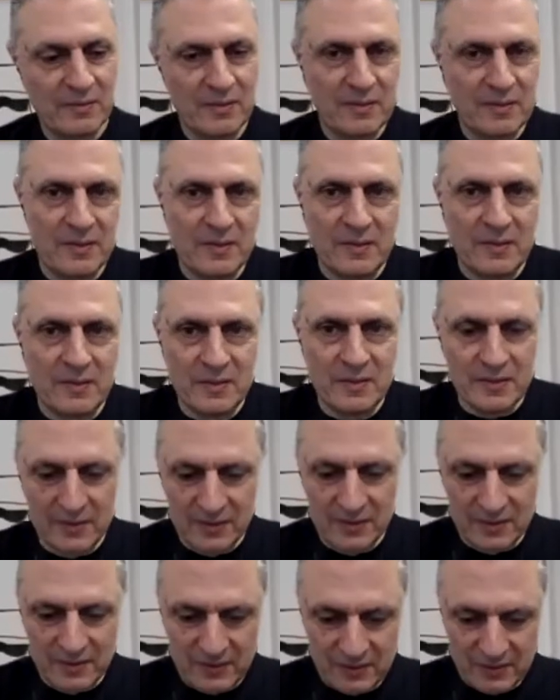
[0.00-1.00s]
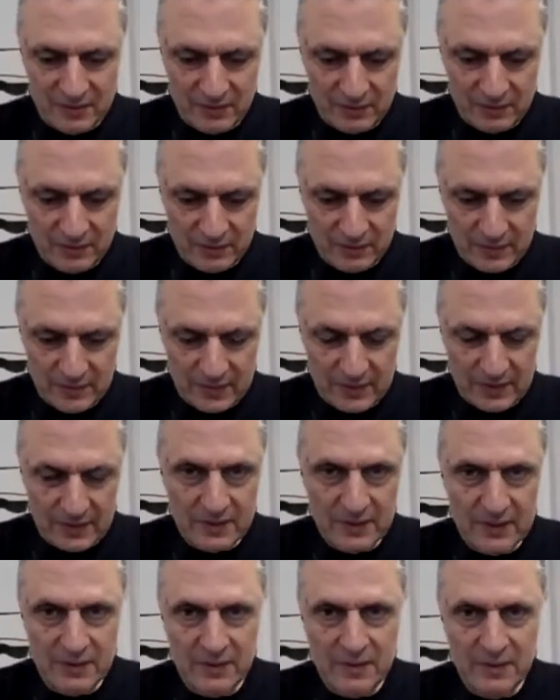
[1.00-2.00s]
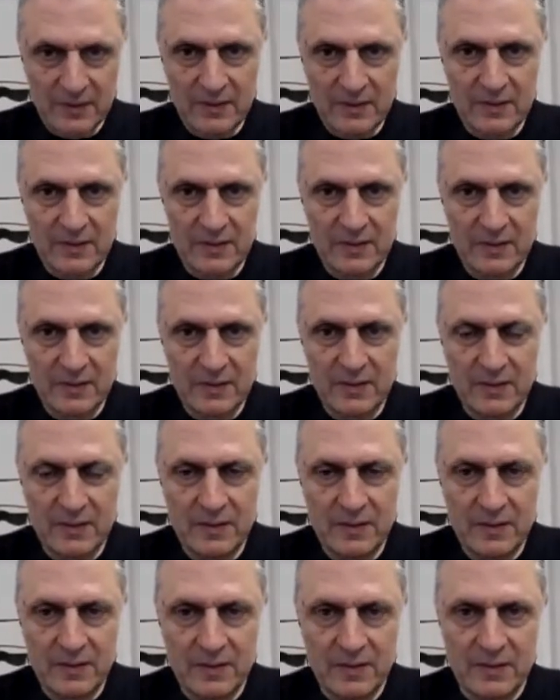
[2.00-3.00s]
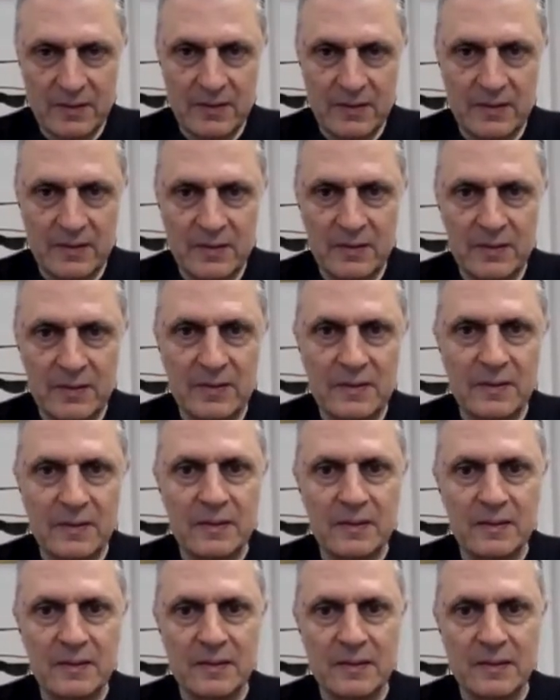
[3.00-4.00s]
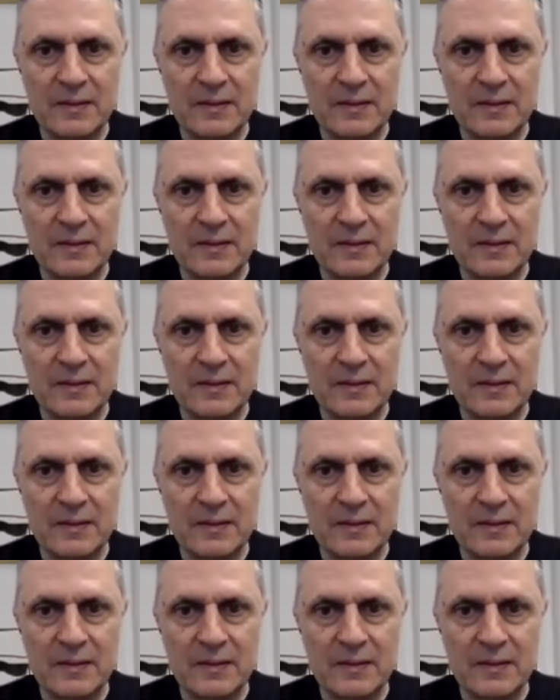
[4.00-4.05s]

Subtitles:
No words are spoken by the person on screen.